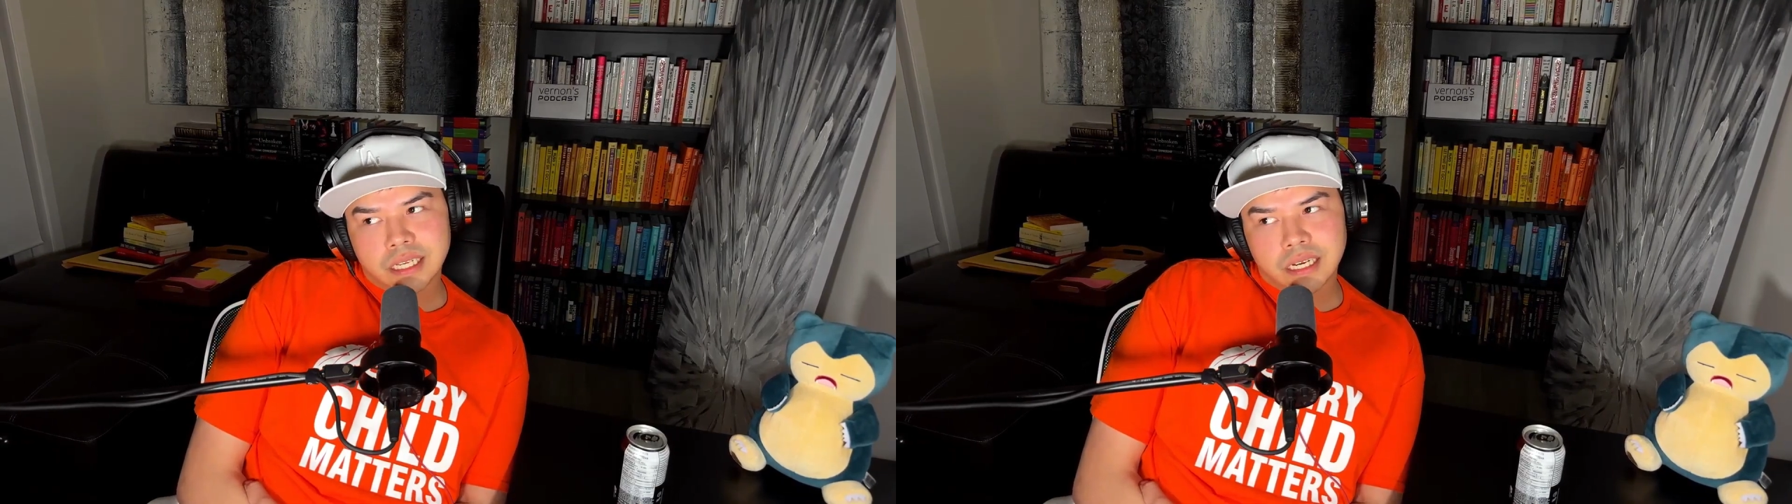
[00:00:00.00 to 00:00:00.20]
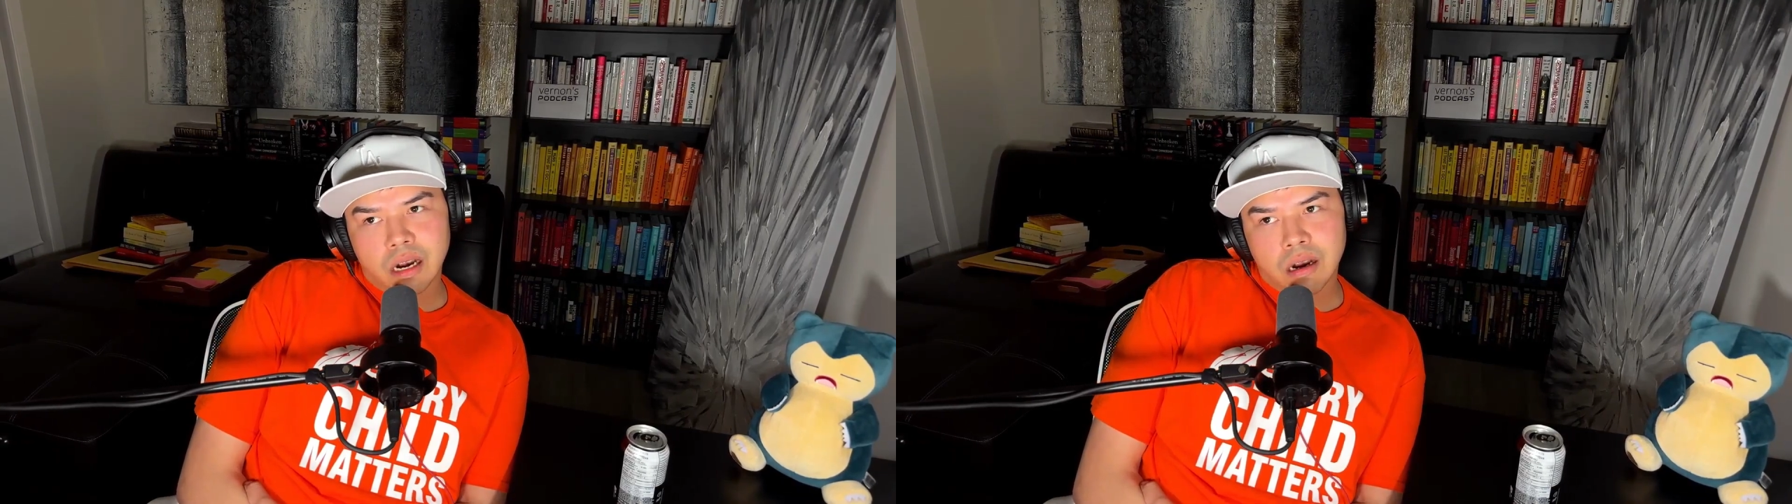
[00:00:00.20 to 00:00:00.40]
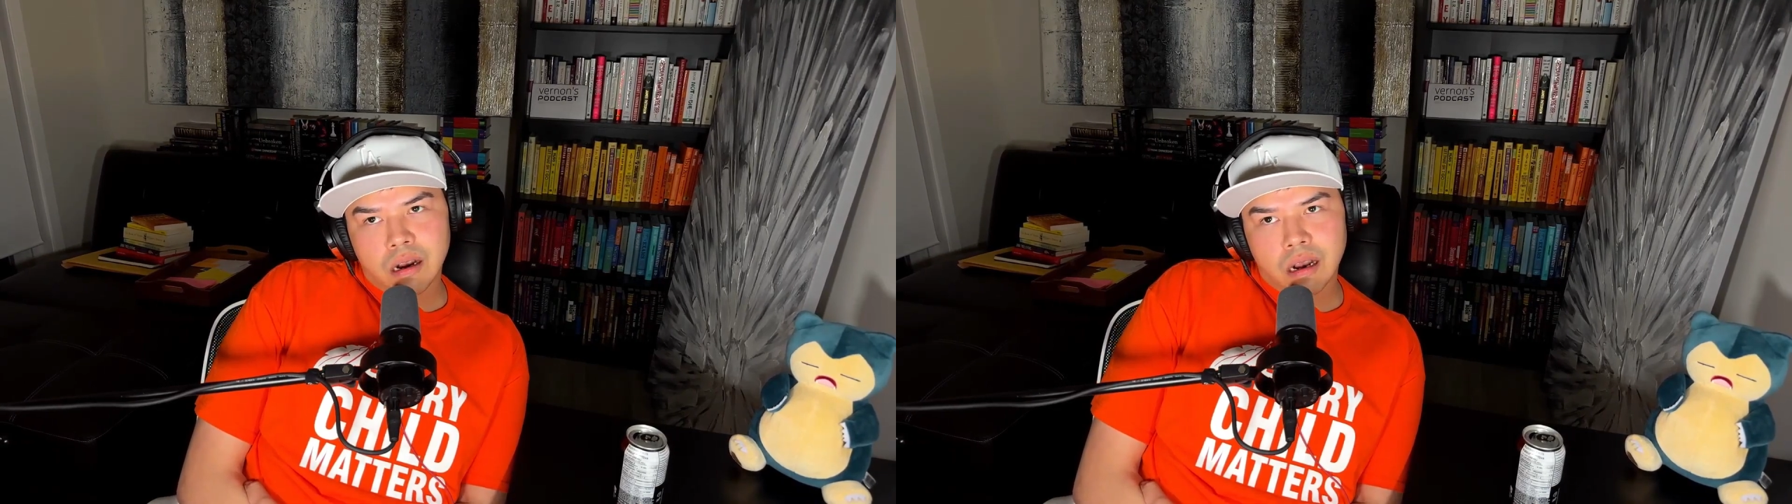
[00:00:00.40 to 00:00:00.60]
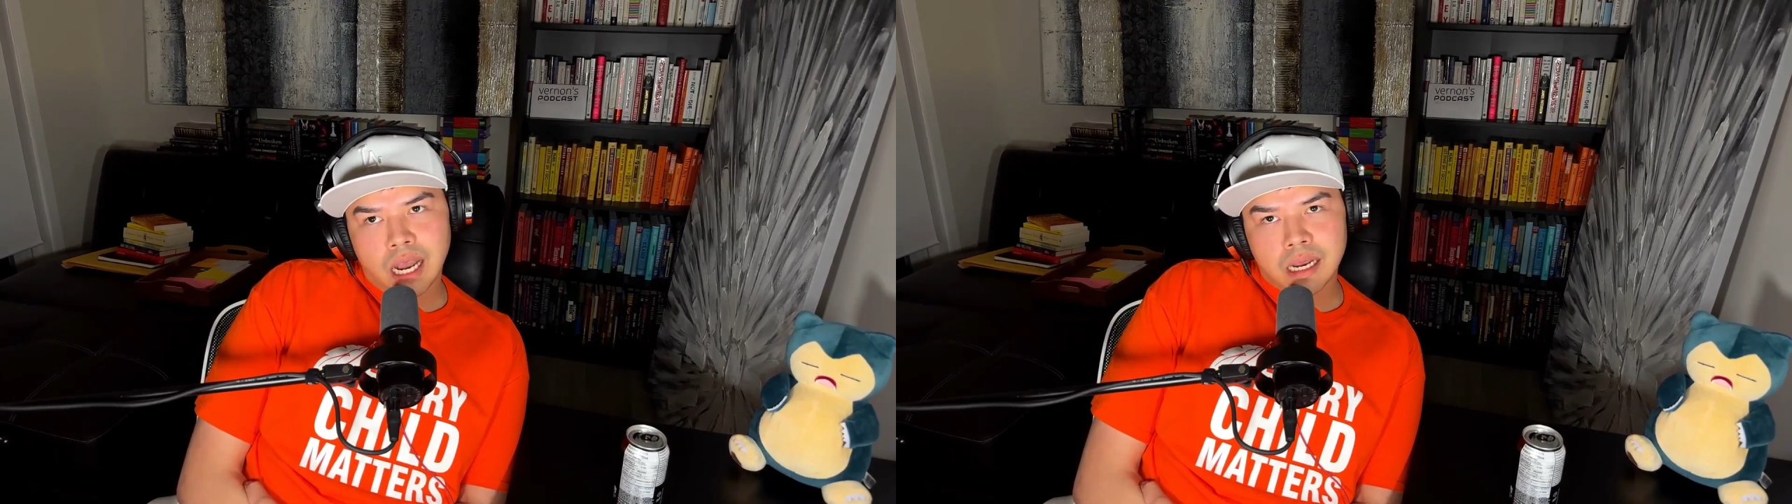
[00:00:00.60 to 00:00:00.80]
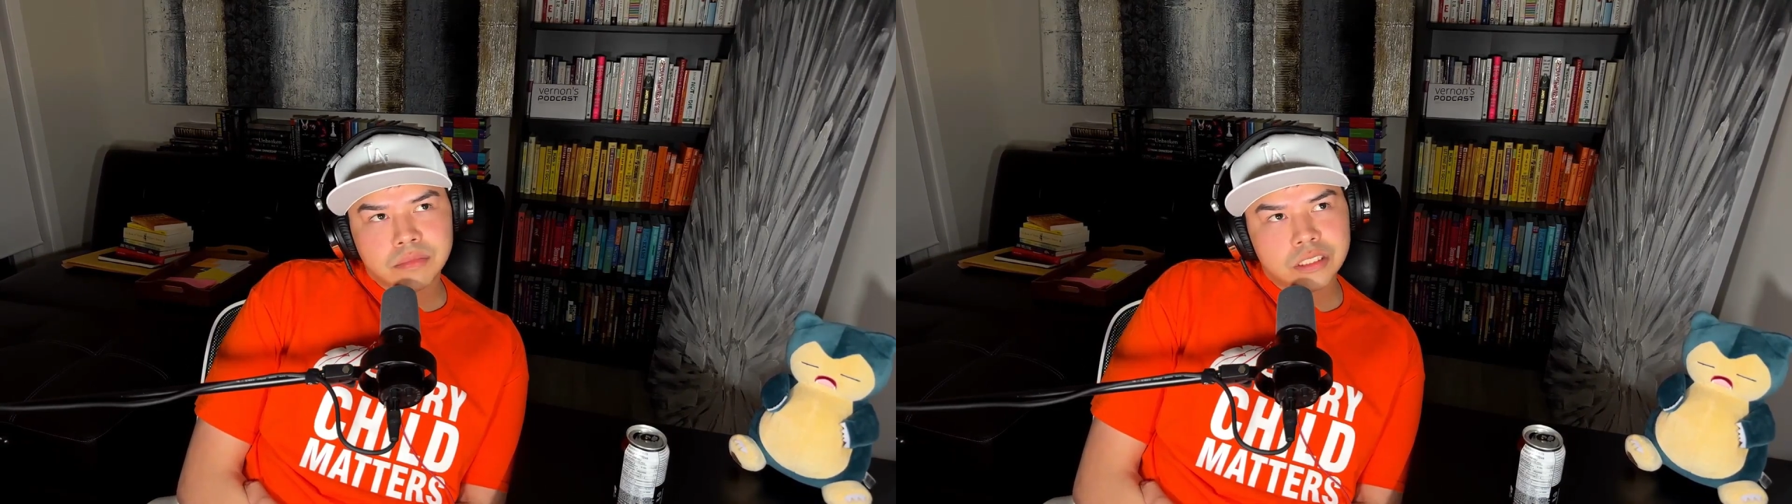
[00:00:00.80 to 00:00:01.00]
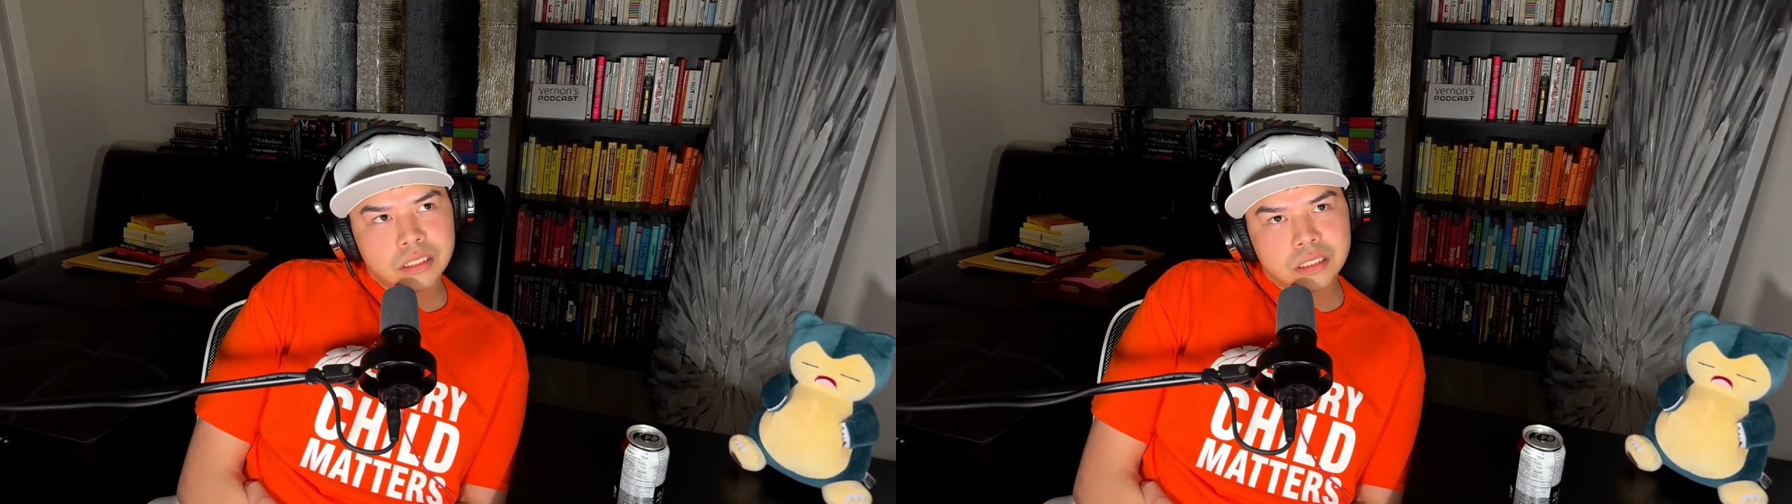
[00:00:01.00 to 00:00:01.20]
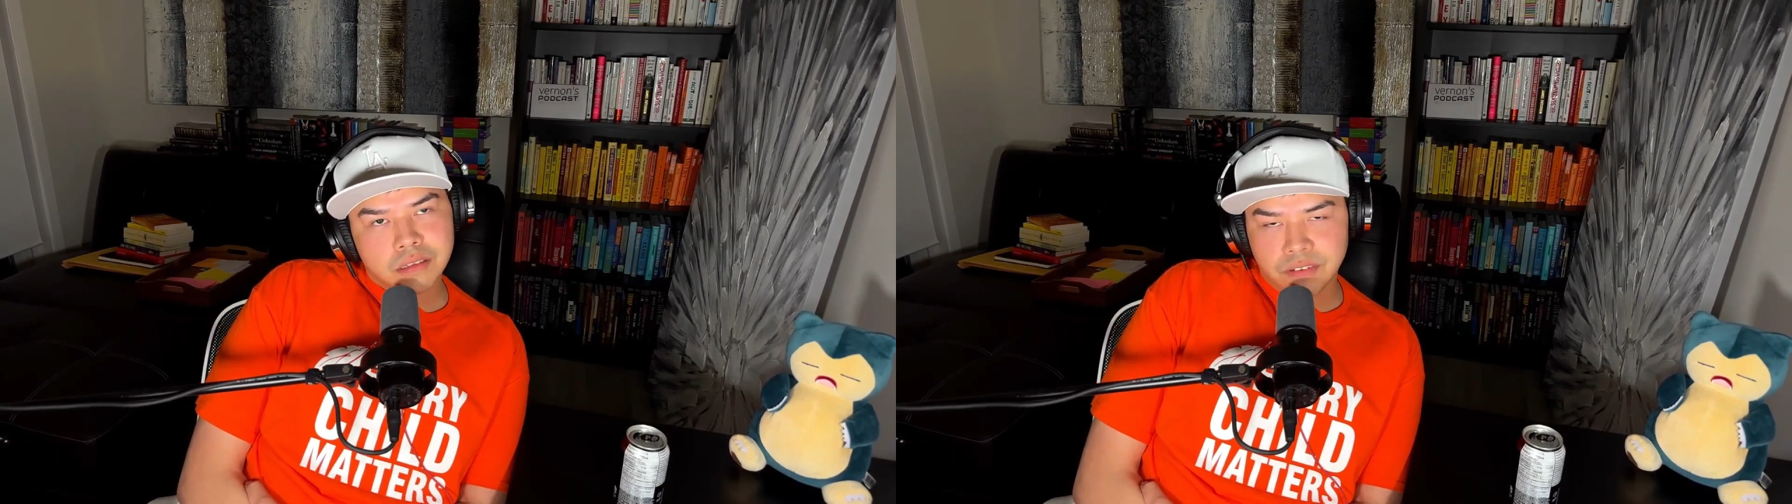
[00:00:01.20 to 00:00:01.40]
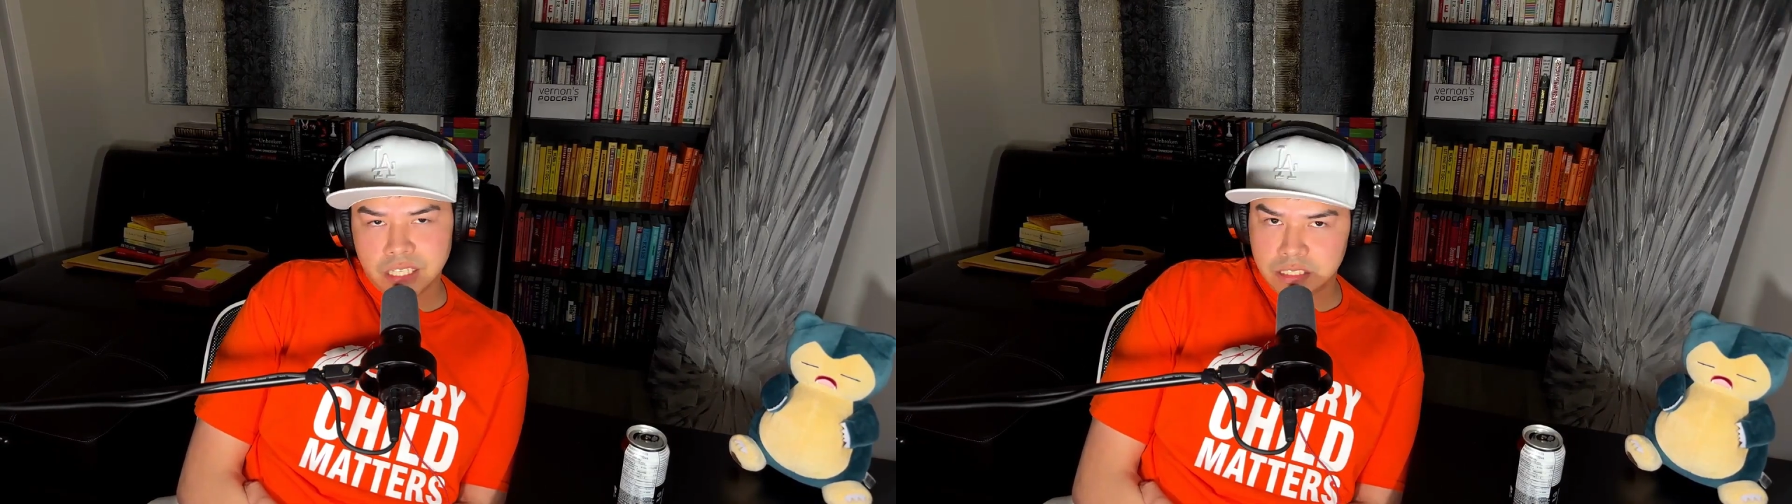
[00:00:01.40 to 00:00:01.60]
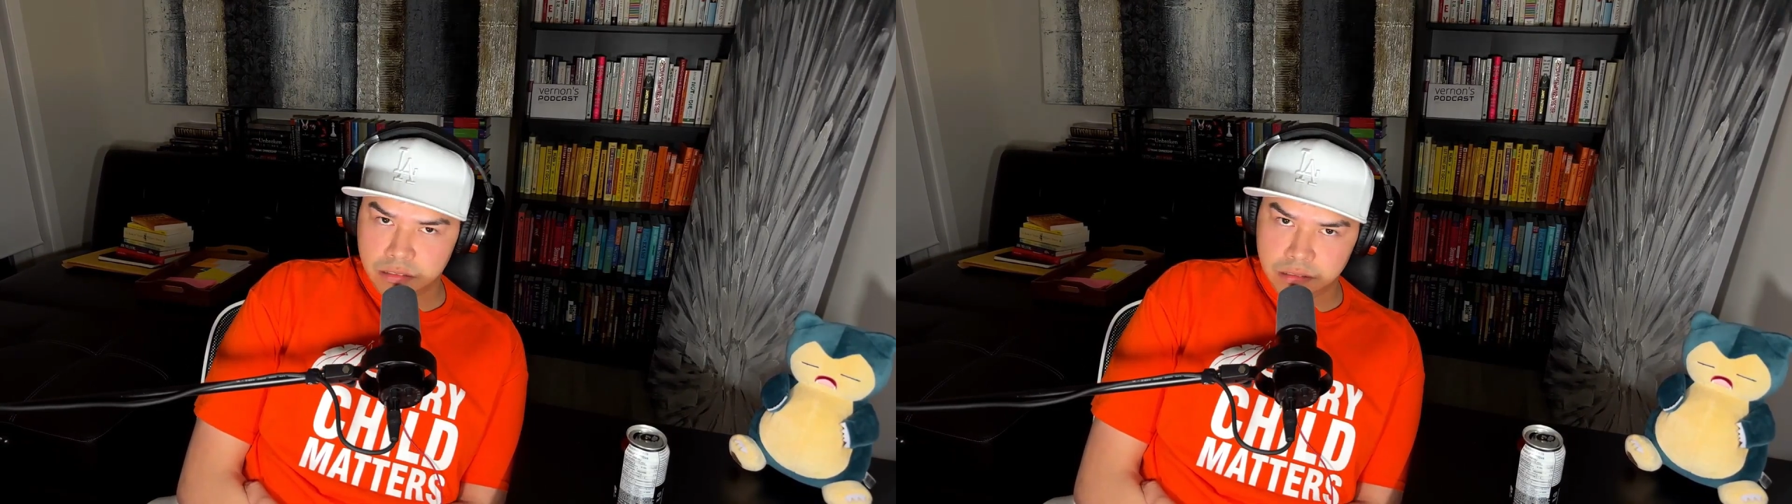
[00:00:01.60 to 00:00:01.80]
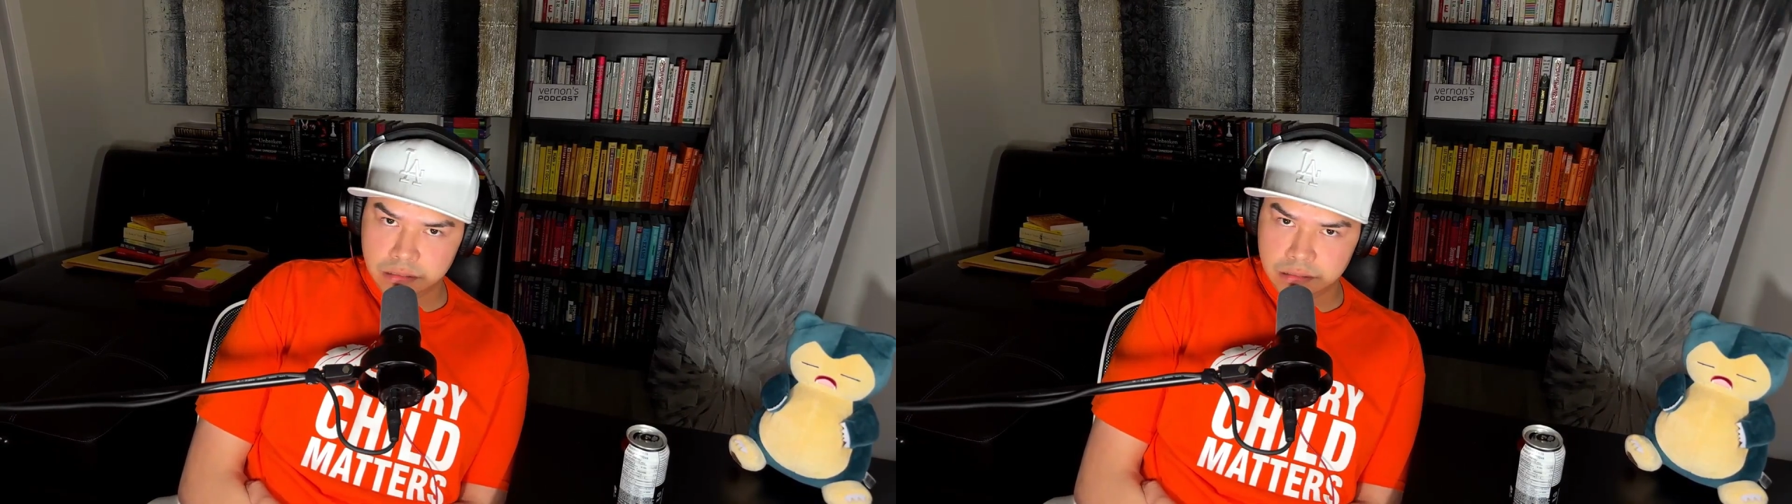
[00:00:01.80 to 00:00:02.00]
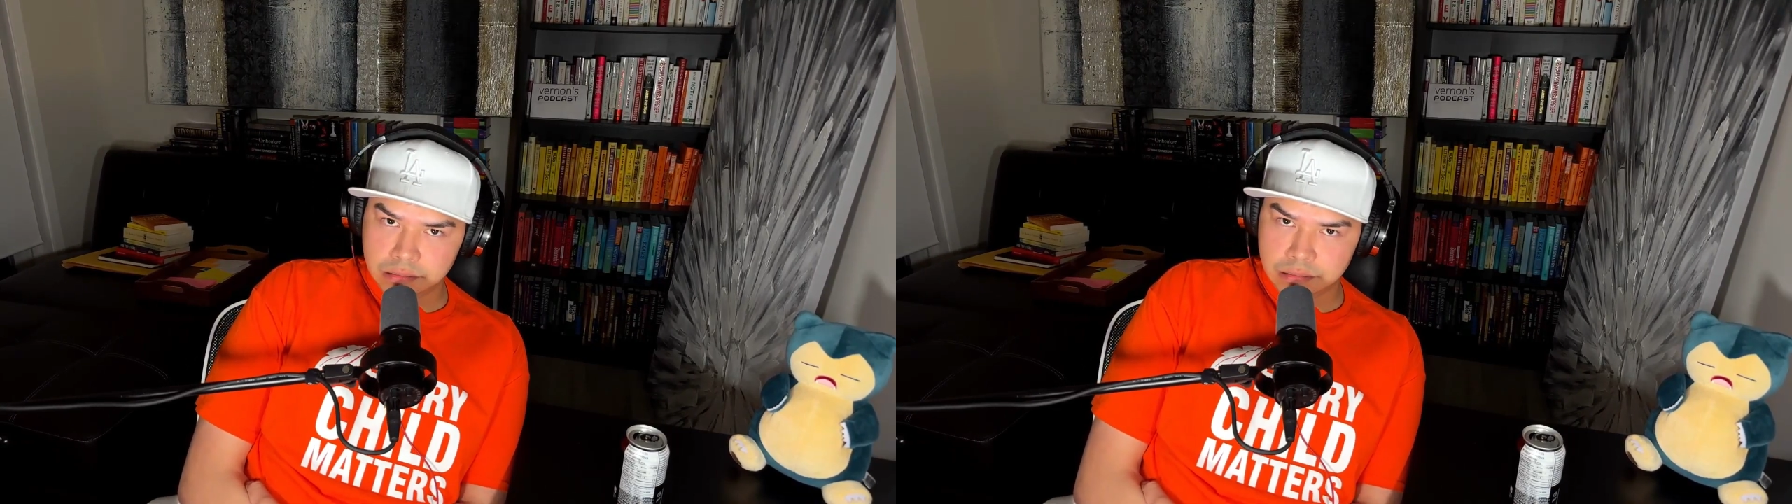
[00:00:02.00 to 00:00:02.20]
Like, I'm just a vessel,